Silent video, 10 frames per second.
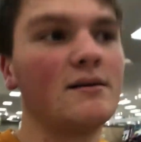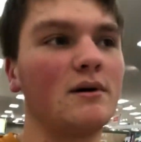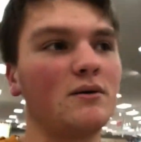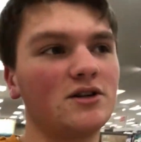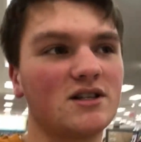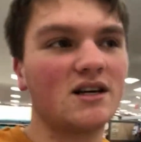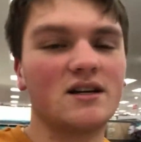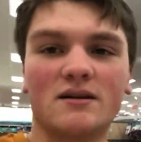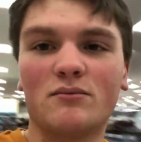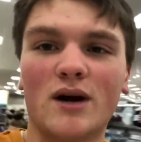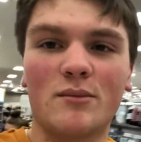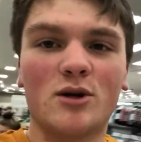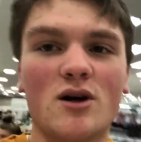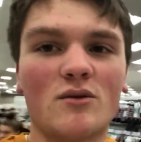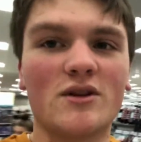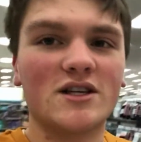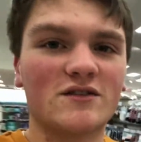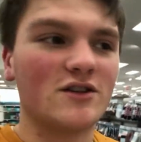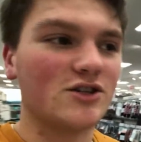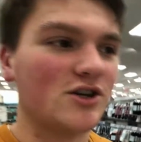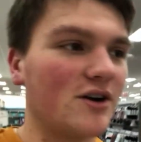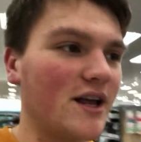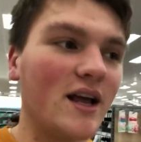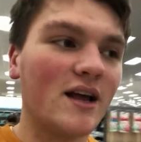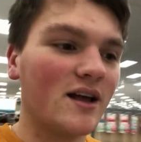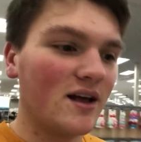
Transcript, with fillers: But we're just gonna bring them along with us for the journey.